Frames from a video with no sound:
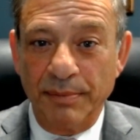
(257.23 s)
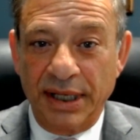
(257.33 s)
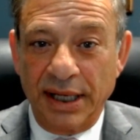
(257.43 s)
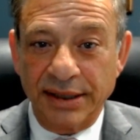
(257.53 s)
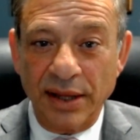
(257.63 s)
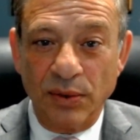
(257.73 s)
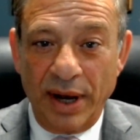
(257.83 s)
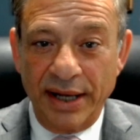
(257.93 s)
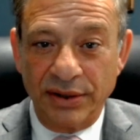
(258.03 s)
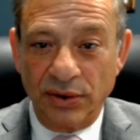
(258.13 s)
Because
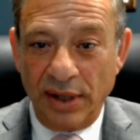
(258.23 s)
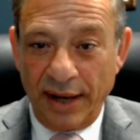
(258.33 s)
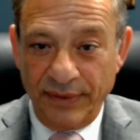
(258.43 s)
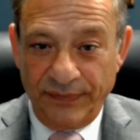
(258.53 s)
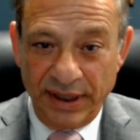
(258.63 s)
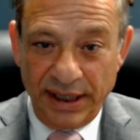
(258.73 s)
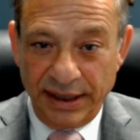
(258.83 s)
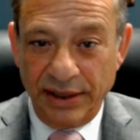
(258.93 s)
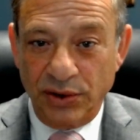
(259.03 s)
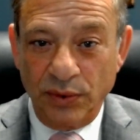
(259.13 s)
otherwise you'll have the
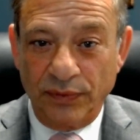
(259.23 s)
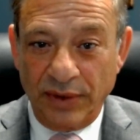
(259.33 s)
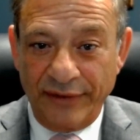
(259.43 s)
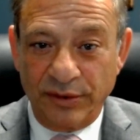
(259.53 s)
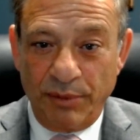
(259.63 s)
feeling that you've left